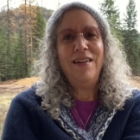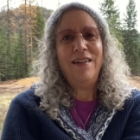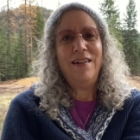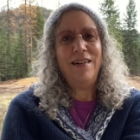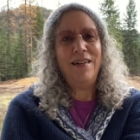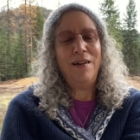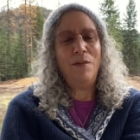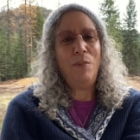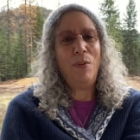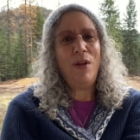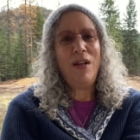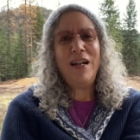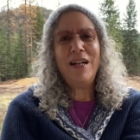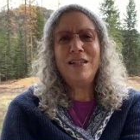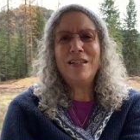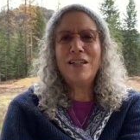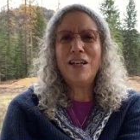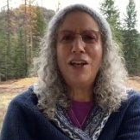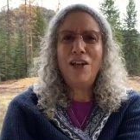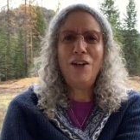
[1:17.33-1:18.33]
Uh, but
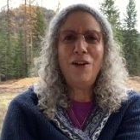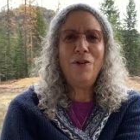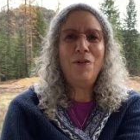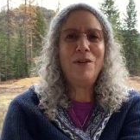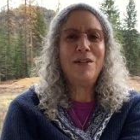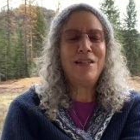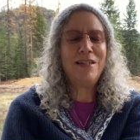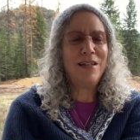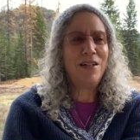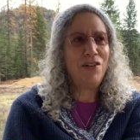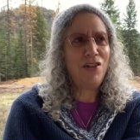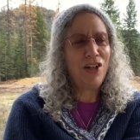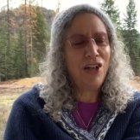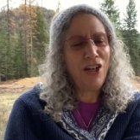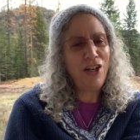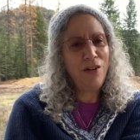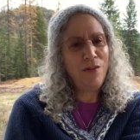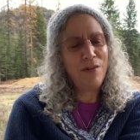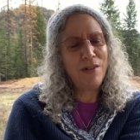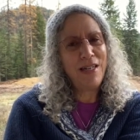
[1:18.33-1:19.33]
it's cute. It's such a
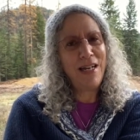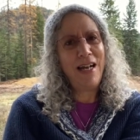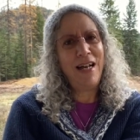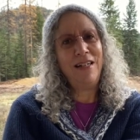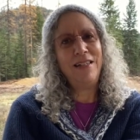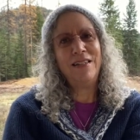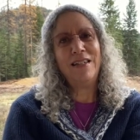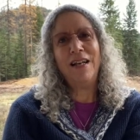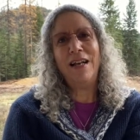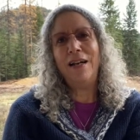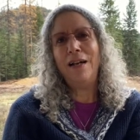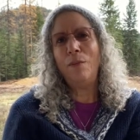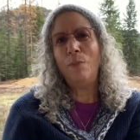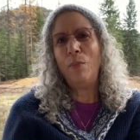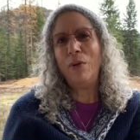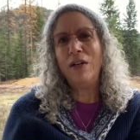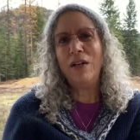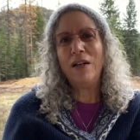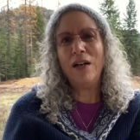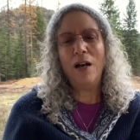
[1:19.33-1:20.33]
cute town. It's kind of up
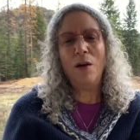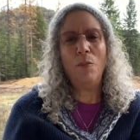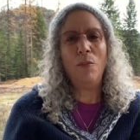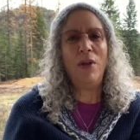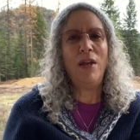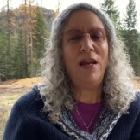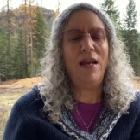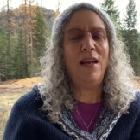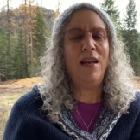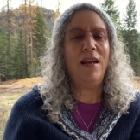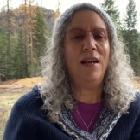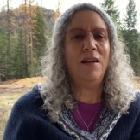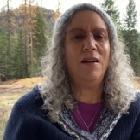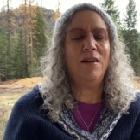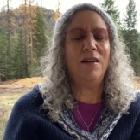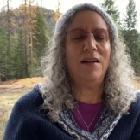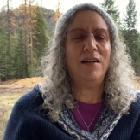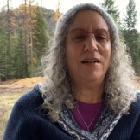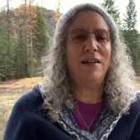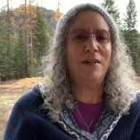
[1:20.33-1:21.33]
and coming.
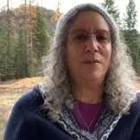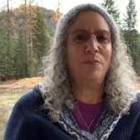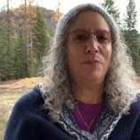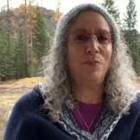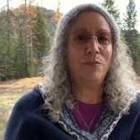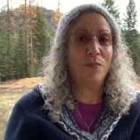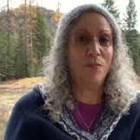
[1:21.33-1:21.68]
Um,